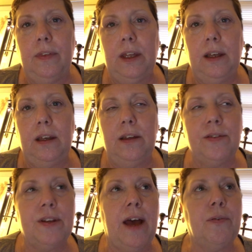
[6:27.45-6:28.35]
the
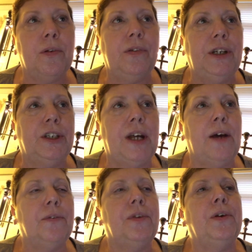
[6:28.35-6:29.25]
staff were reached
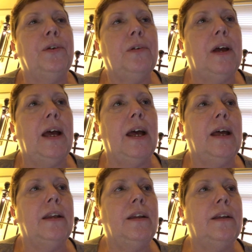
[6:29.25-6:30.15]
out to,
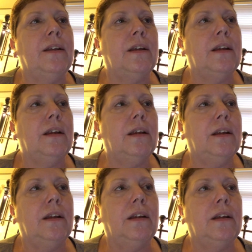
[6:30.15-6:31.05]
and
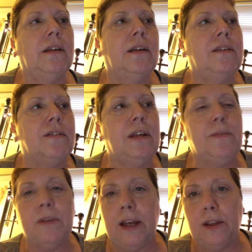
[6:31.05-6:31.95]
it
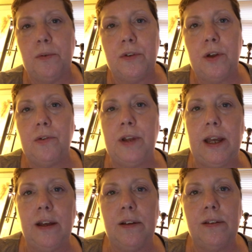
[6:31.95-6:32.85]
seems like there was no
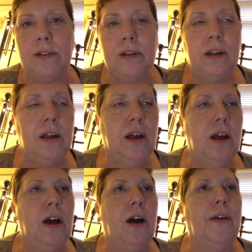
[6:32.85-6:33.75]
takers
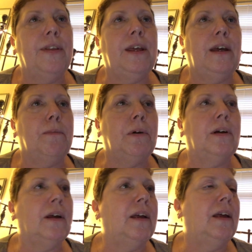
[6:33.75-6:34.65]
on the
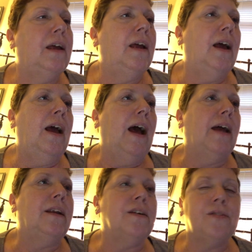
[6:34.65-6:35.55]
yearbook.
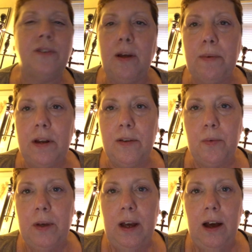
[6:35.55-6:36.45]
And as stubborn
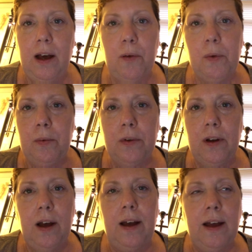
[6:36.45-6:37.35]
as we are, we will
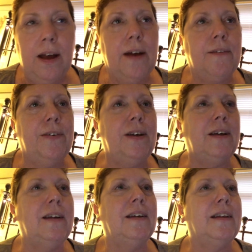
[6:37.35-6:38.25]
not have
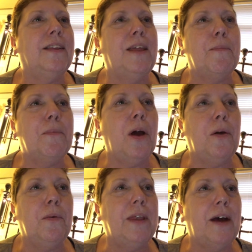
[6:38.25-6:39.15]
them
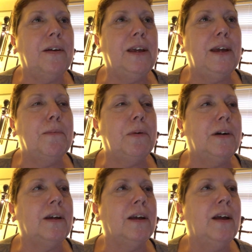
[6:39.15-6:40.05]
go without a
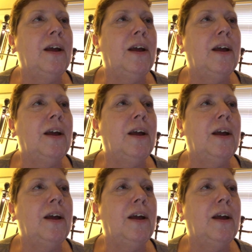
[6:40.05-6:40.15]
yearbook